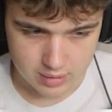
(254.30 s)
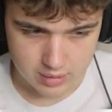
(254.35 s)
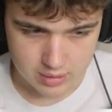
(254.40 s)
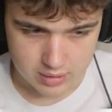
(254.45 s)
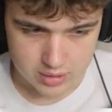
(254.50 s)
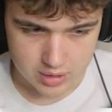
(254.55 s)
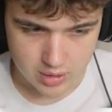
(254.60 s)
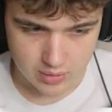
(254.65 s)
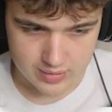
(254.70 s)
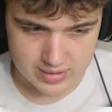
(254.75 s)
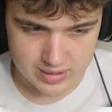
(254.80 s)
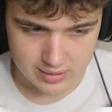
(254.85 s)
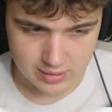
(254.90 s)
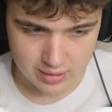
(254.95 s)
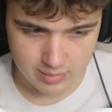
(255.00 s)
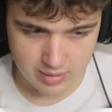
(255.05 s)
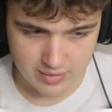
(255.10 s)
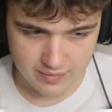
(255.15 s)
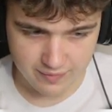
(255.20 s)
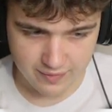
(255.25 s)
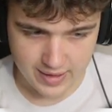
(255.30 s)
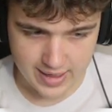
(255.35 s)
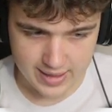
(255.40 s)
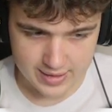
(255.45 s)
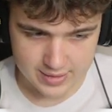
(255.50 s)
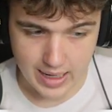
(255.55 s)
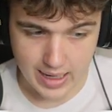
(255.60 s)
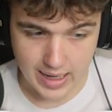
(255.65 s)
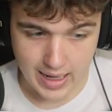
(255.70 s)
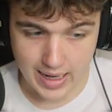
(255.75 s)
So it's a little bit
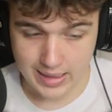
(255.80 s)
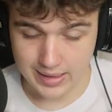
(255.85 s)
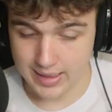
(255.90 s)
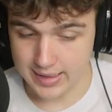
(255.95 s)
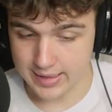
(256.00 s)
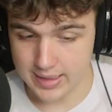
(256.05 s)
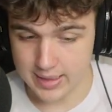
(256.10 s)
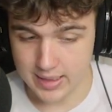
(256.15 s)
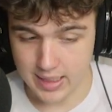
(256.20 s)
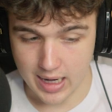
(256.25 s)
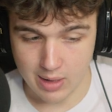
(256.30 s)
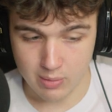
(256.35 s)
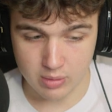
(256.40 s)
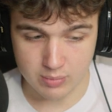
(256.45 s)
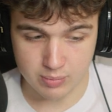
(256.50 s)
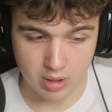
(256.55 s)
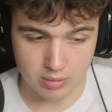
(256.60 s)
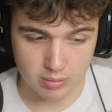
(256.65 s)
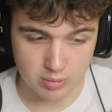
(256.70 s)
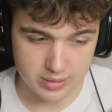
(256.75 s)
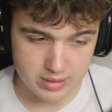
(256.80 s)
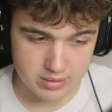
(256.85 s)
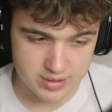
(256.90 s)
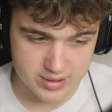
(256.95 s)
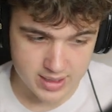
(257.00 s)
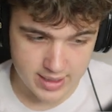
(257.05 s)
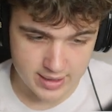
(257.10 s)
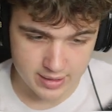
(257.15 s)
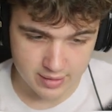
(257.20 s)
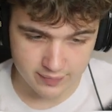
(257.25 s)
fast. I like it. I would probably use
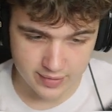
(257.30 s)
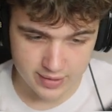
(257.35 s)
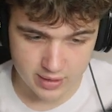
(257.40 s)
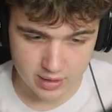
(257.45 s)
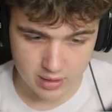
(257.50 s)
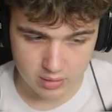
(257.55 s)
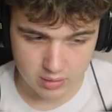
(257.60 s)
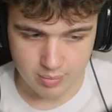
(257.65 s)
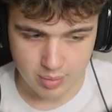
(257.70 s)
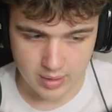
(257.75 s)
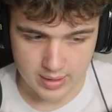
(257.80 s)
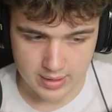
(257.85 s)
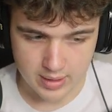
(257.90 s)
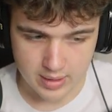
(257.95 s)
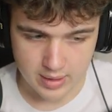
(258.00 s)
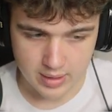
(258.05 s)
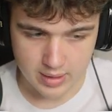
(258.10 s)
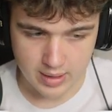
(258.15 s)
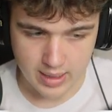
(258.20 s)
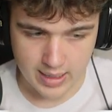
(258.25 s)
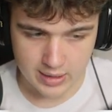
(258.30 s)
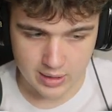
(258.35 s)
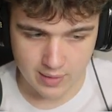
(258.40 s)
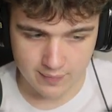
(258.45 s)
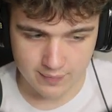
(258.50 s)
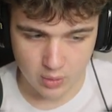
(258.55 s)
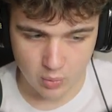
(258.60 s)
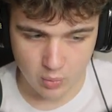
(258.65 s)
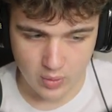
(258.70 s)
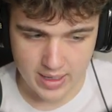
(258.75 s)
that in a video, but I
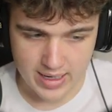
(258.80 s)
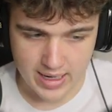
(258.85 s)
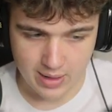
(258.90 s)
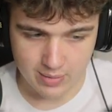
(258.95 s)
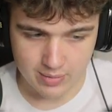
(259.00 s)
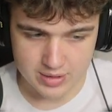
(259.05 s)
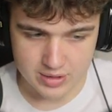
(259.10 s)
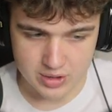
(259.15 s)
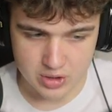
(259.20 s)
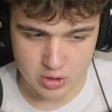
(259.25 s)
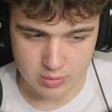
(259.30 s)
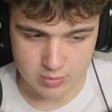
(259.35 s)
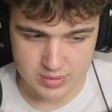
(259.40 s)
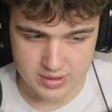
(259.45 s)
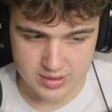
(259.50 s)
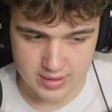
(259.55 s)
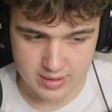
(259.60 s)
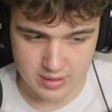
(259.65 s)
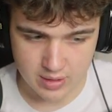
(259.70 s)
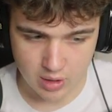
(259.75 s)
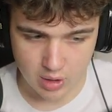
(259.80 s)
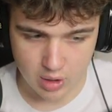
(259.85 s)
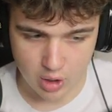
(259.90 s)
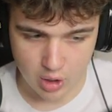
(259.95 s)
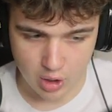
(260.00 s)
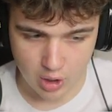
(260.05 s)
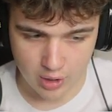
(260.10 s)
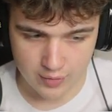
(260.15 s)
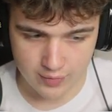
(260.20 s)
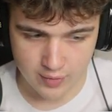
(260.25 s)
love the way how it zooms in
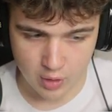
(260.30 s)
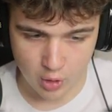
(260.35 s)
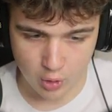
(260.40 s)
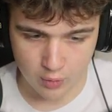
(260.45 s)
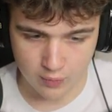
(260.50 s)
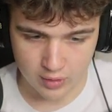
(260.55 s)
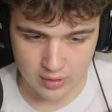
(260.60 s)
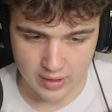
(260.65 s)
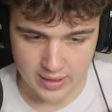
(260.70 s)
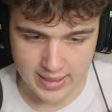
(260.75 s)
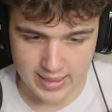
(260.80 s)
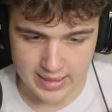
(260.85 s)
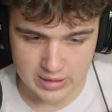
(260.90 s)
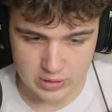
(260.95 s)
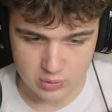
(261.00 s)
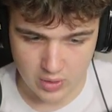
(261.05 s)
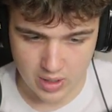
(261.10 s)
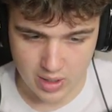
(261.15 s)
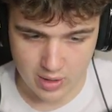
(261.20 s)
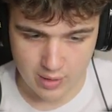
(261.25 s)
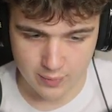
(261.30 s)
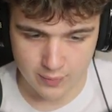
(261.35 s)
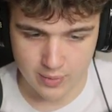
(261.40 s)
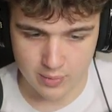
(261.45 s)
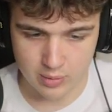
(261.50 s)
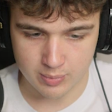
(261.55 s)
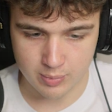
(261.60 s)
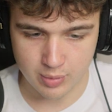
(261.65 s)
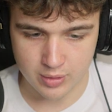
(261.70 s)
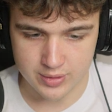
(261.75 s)
on the overlay as well. If we
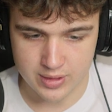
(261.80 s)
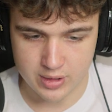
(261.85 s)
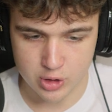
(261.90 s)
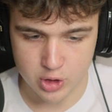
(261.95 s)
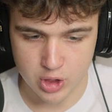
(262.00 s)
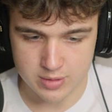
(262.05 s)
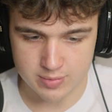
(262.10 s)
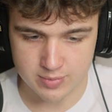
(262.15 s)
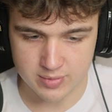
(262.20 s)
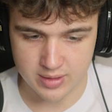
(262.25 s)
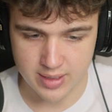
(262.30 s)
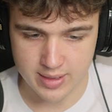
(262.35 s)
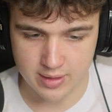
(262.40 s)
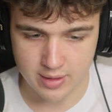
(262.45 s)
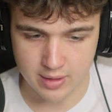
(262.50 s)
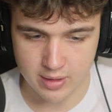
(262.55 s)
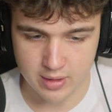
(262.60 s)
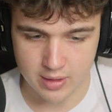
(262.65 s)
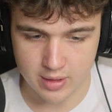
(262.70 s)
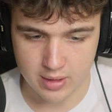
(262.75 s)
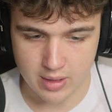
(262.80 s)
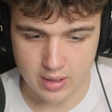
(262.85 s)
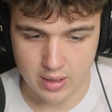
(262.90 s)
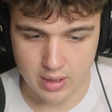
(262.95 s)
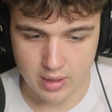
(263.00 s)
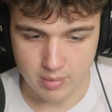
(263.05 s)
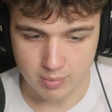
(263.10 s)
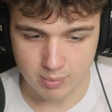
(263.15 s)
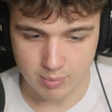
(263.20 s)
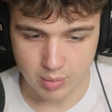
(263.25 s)
were to put the adjustment layer
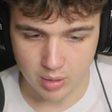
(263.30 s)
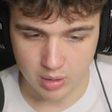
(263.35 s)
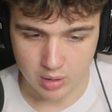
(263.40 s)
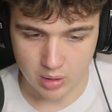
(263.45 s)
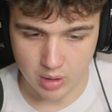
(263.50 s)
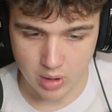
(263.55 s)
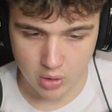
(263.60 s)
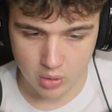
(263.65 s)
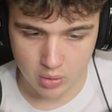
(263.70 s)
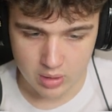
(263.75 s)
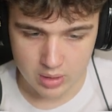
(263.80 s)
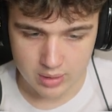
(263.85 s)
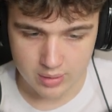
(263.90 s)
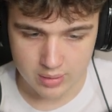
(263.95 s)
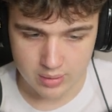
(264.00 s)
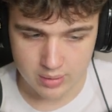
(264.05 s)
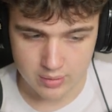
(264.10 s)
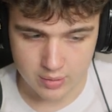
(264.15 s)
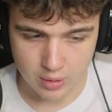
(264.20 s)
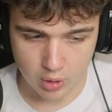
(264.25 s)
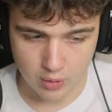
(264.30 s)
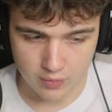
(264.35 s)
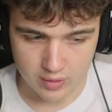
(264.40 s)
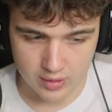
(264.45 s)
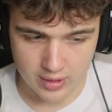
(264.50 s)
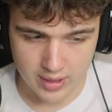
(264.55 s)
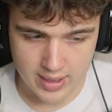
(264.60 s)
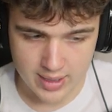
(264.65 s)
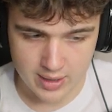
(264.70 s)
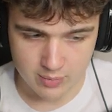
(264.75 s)
below the
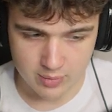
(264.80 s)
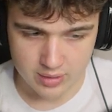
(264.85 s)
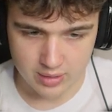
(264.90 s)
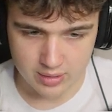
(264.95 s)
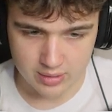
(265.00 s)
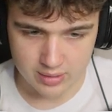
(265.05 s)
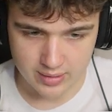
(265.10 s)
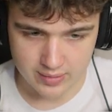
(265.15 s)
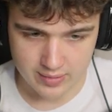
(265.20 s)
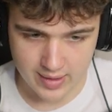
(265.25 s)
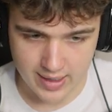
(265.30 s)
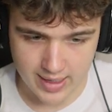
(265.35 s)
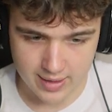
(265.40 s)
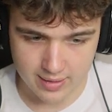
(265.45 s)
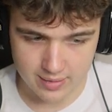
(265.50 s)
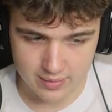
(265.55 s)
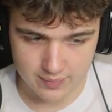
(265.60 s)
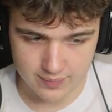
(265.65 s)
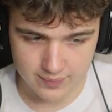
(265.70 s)
overlay, it would look like that,